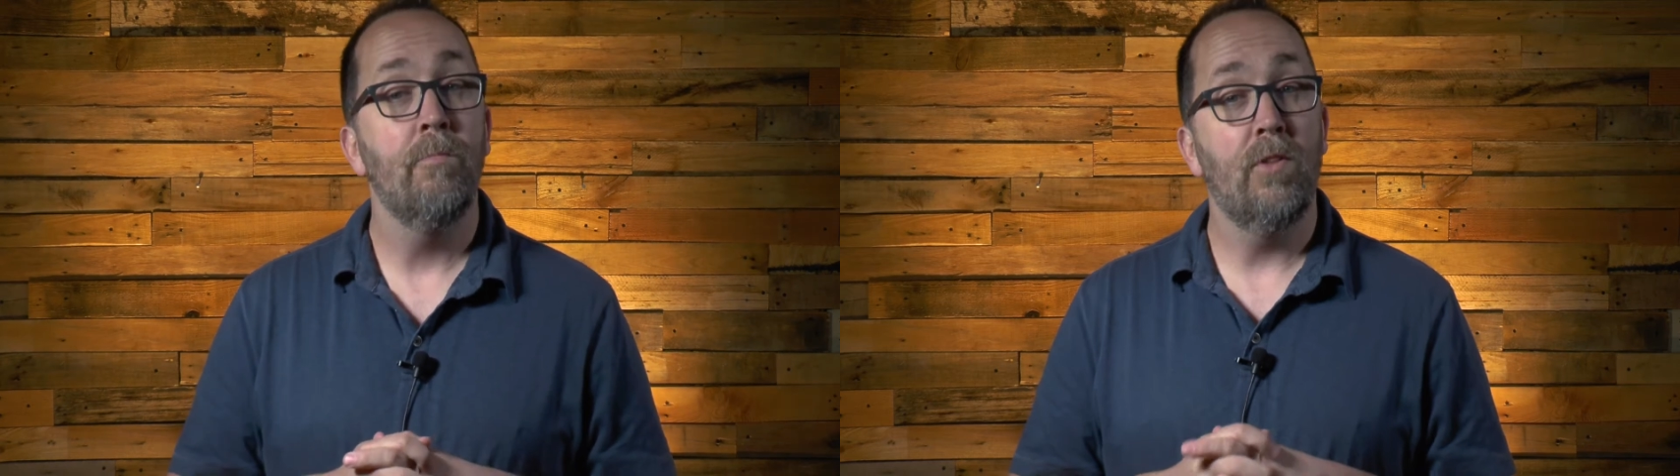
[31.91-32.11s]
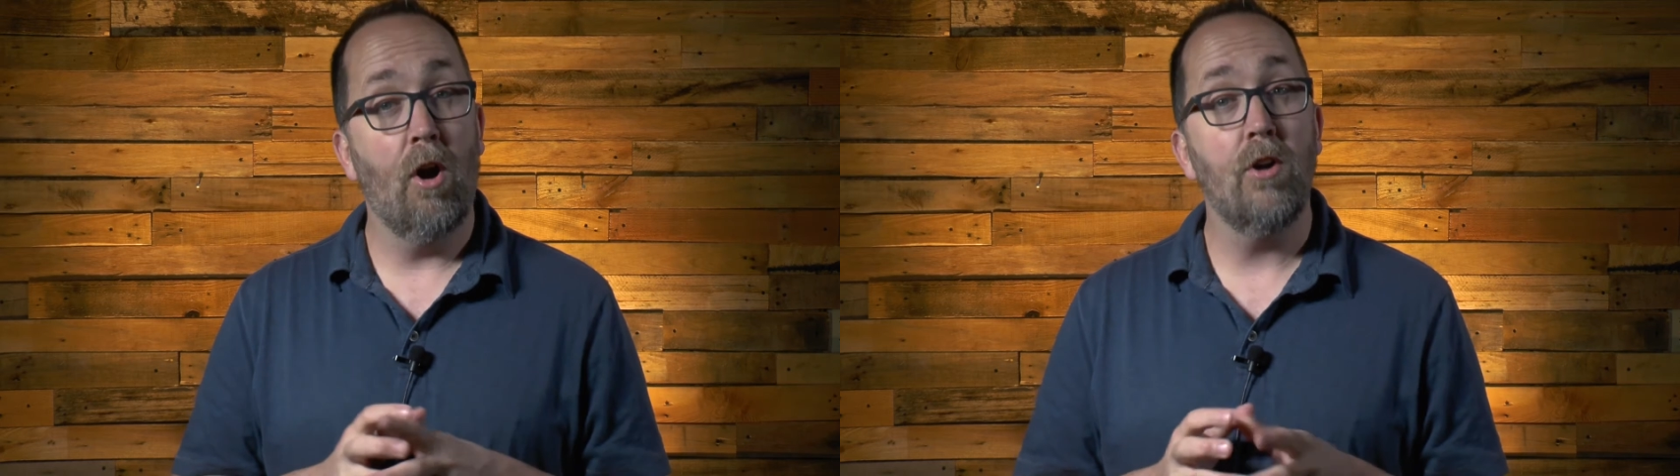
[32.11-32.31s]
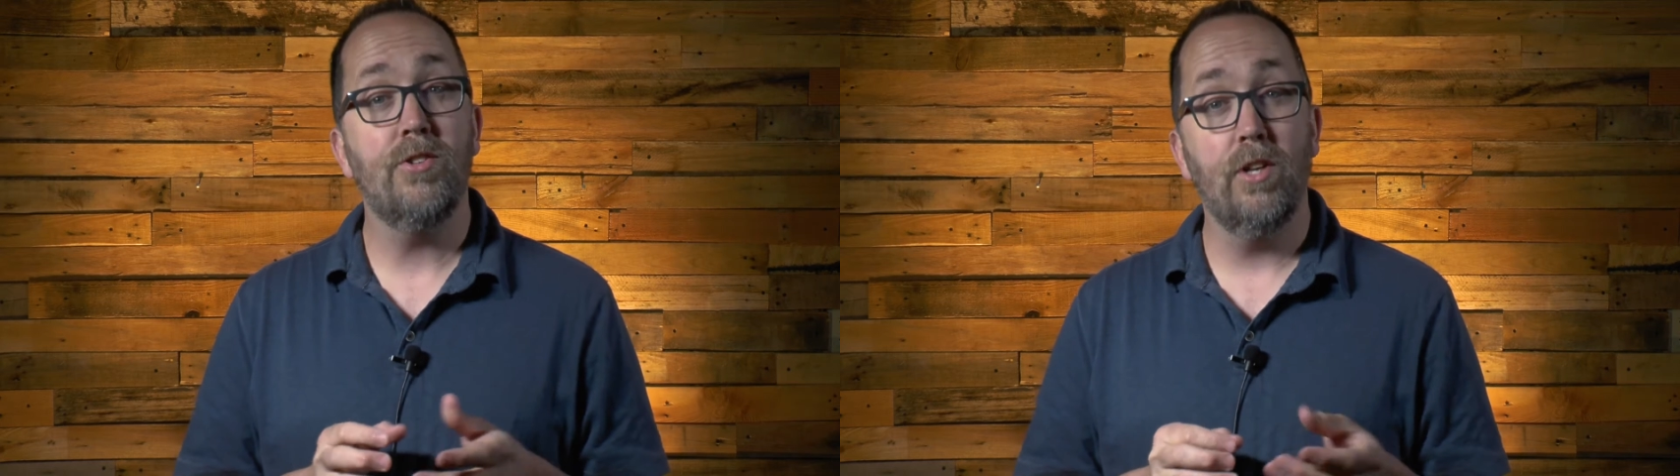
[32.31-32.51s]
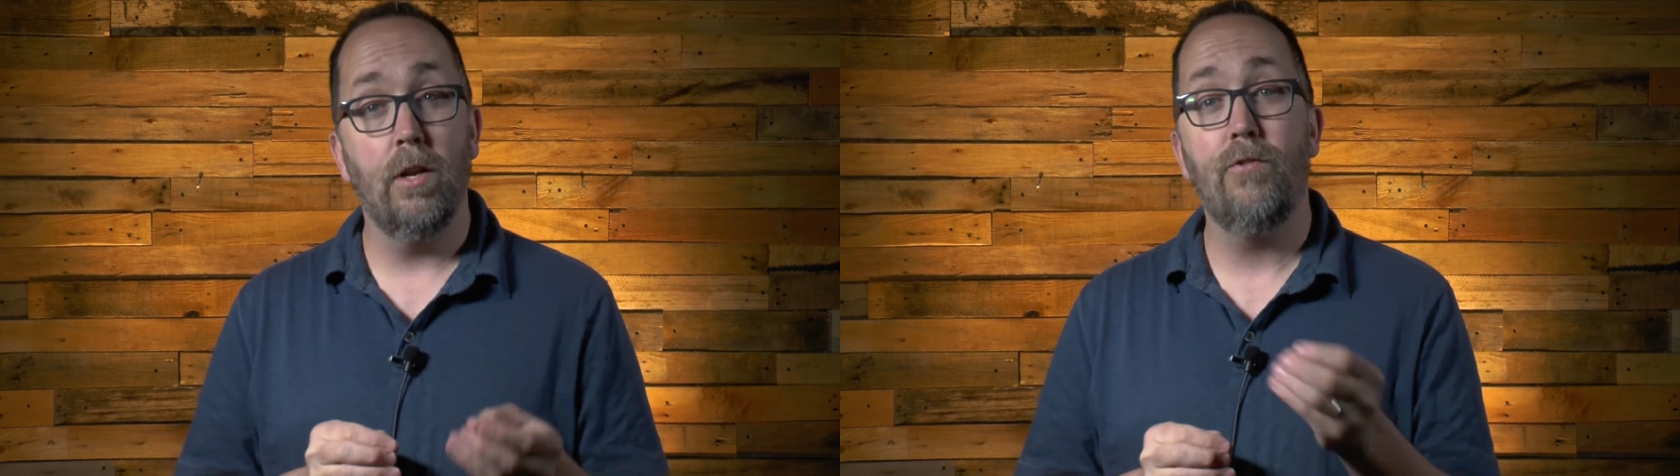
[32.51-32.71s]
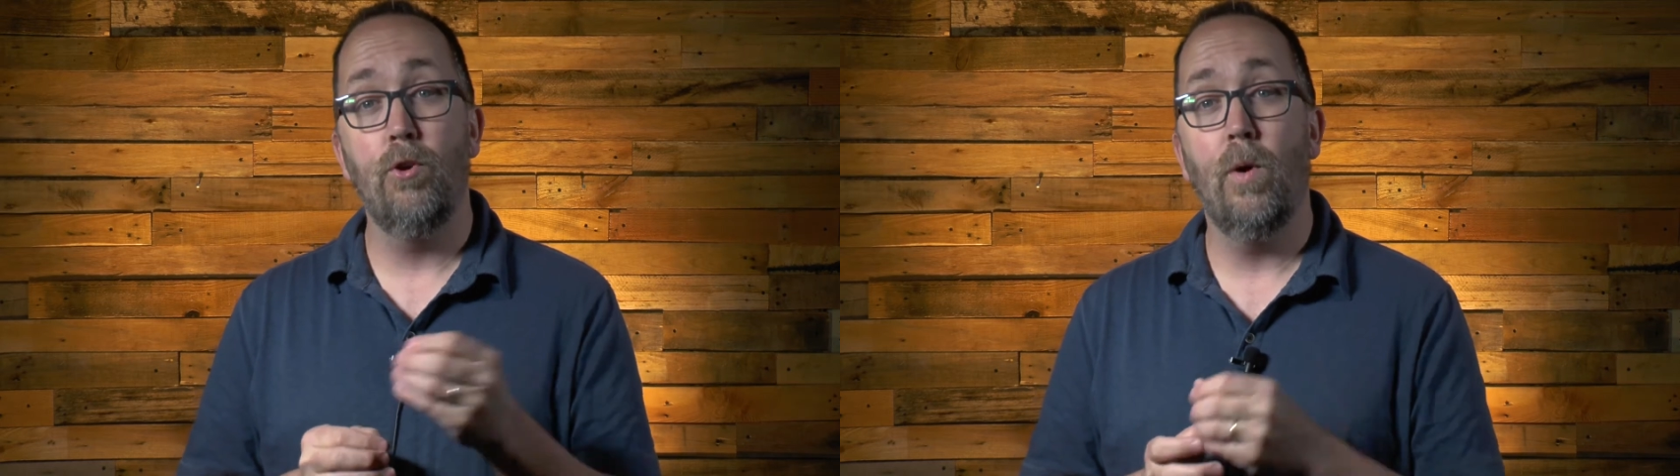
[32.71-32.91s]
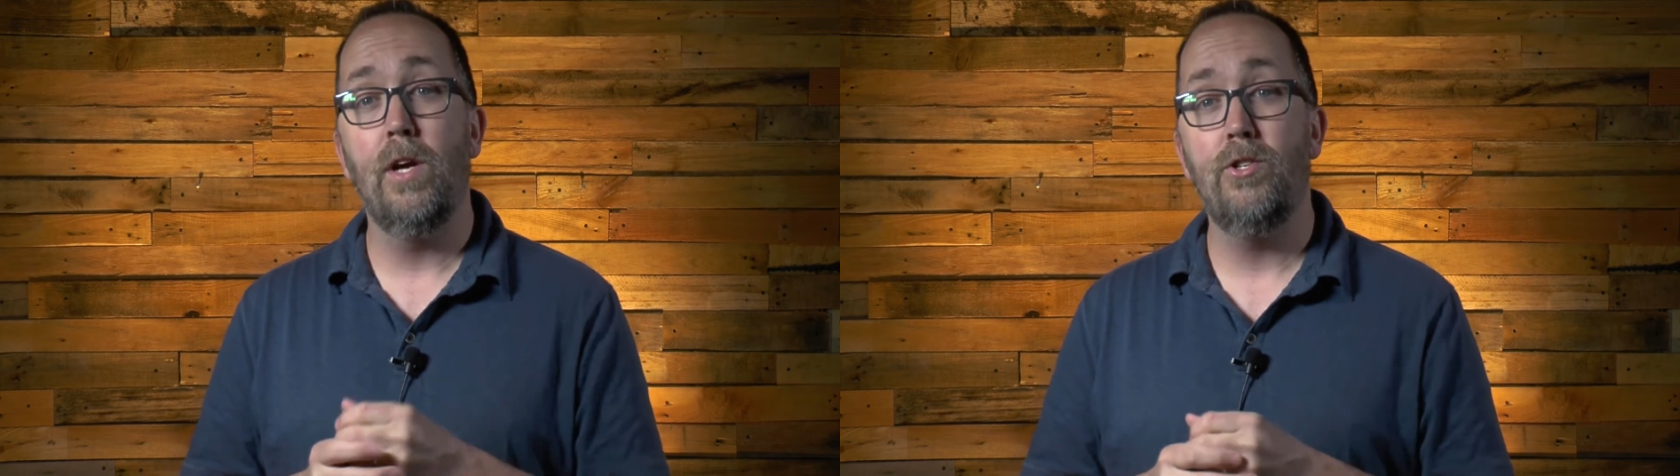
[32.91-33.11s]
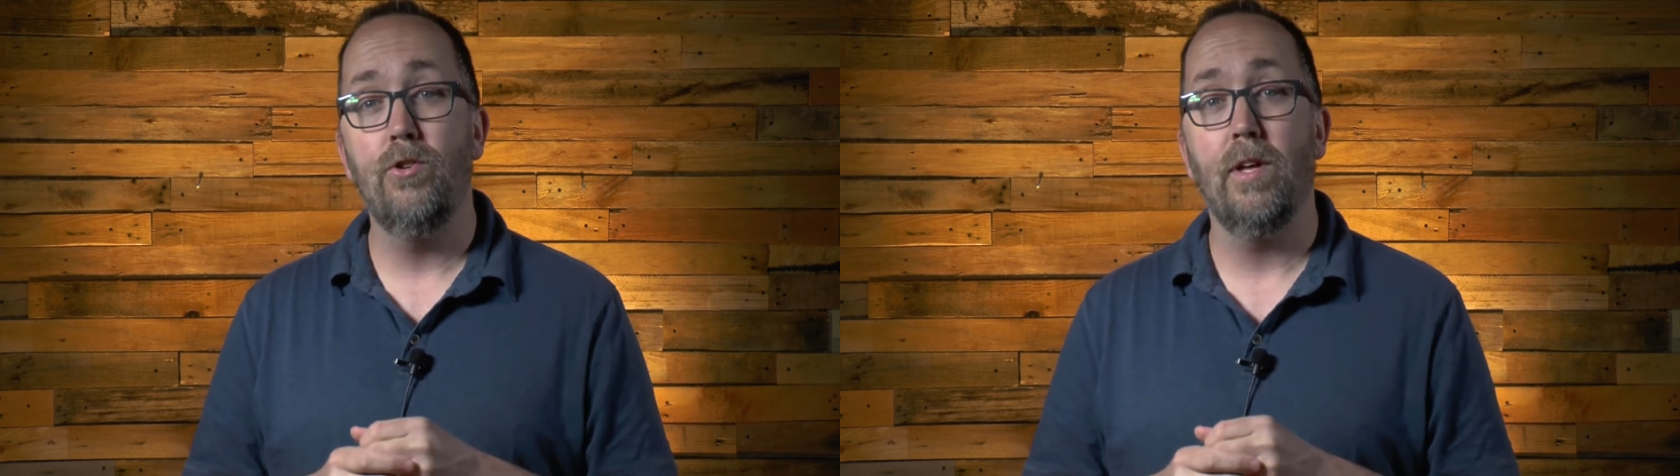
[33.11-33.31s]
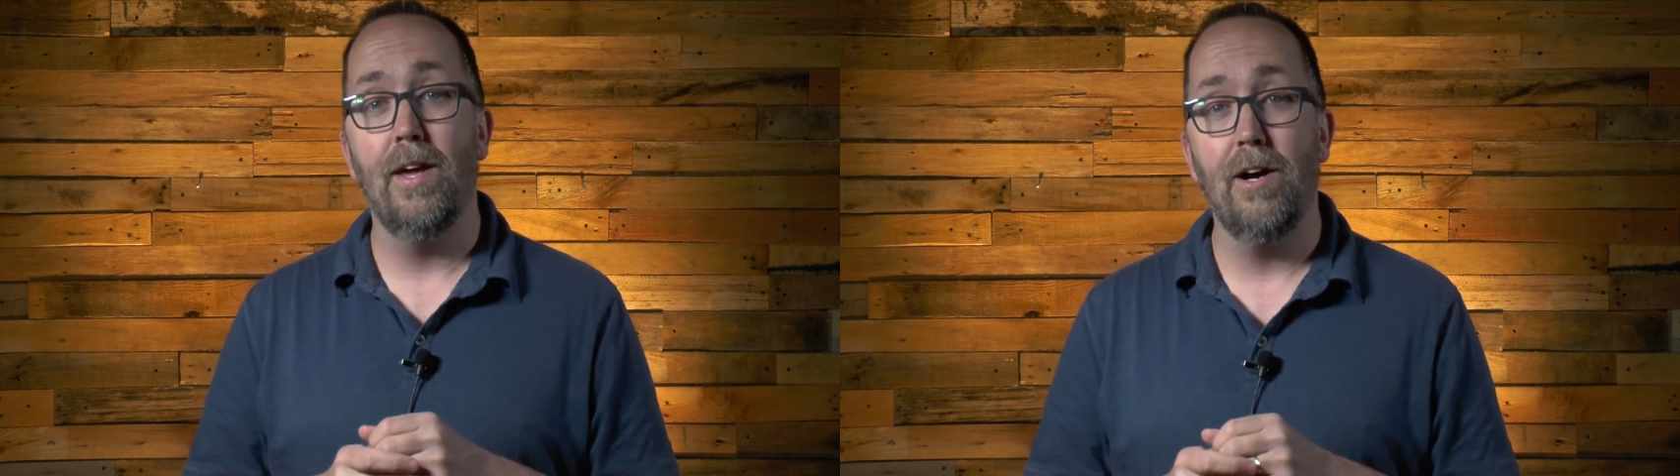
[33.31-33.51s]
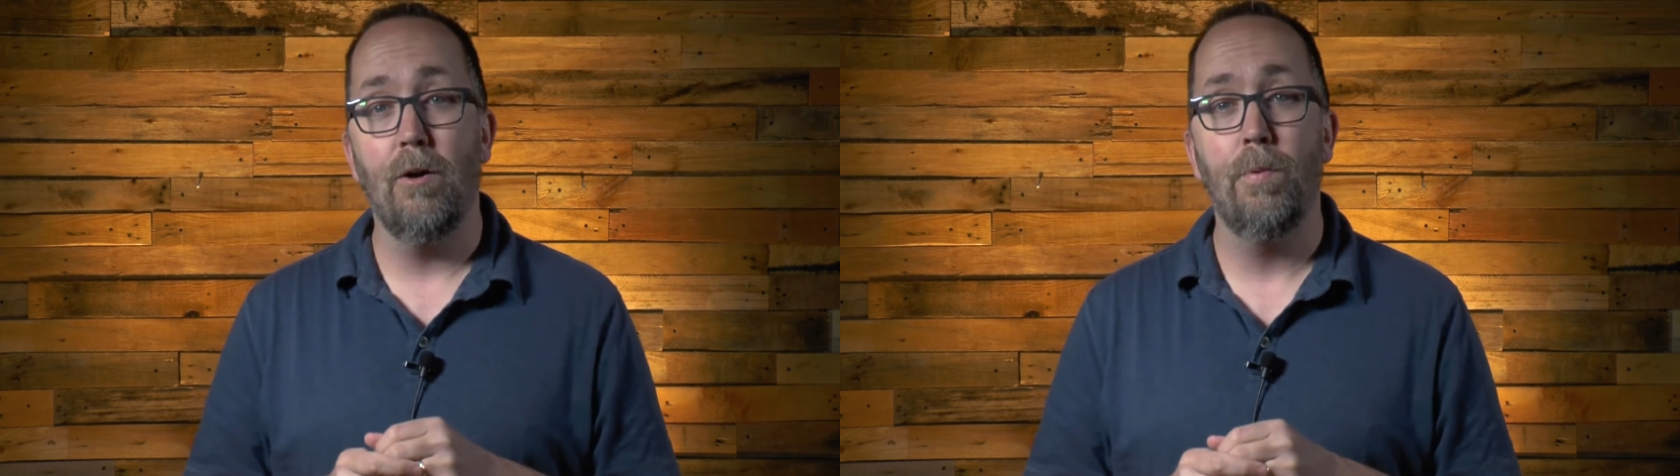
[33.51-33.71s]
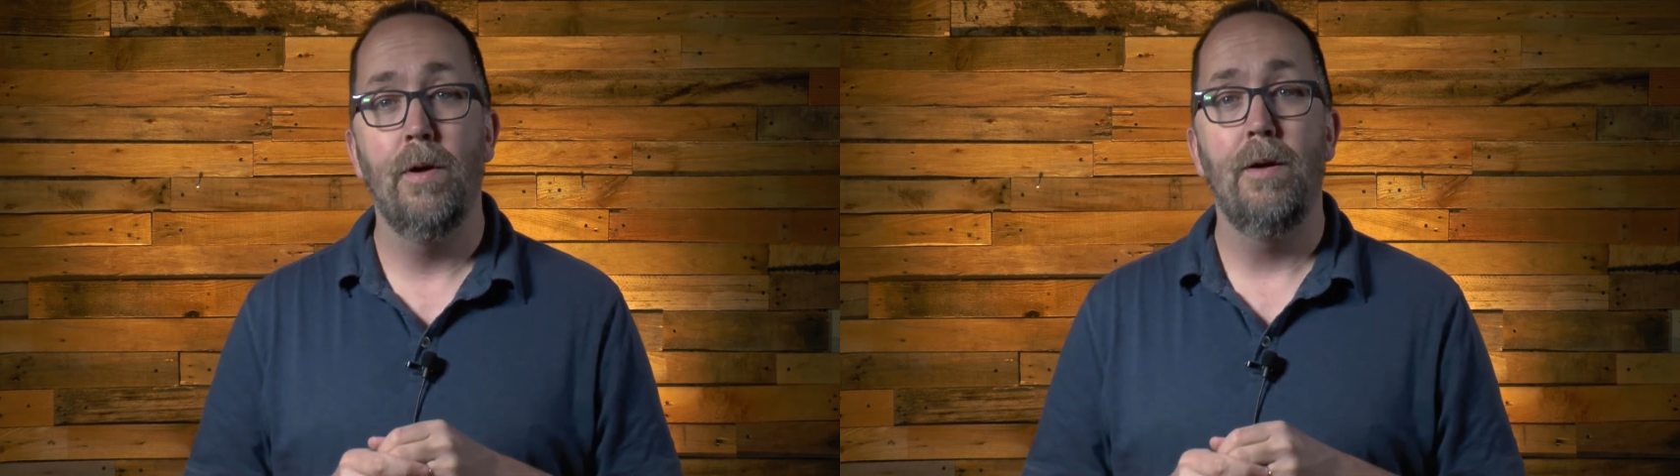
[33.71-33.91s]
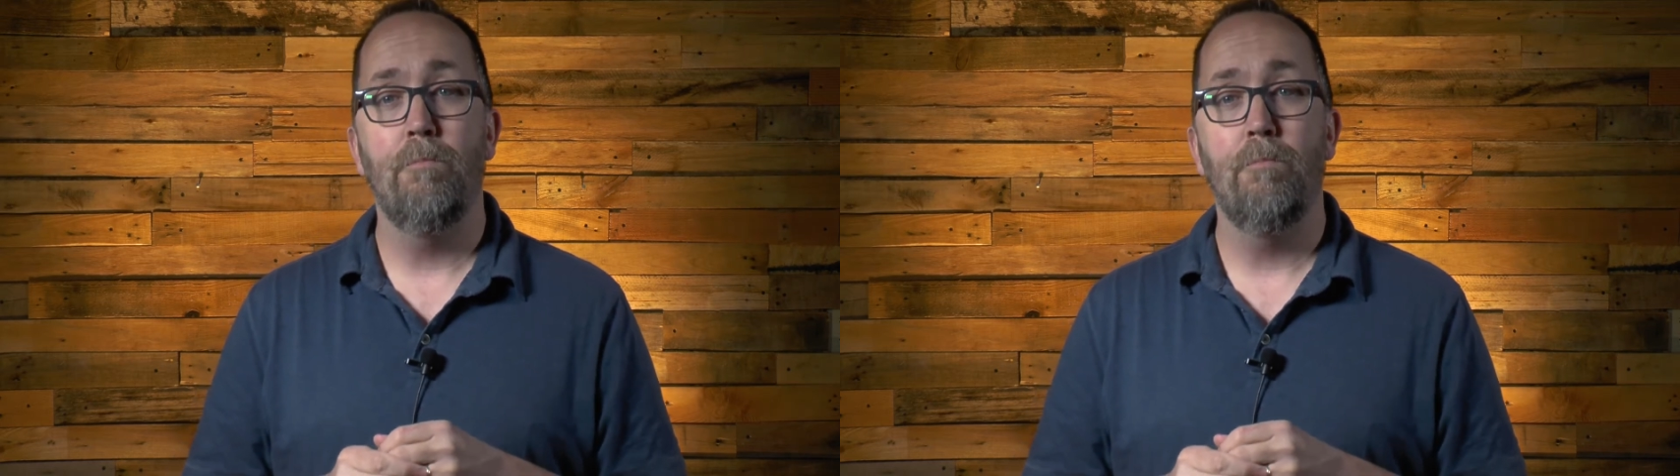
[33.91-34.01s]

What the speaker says: There are still a few ways you can help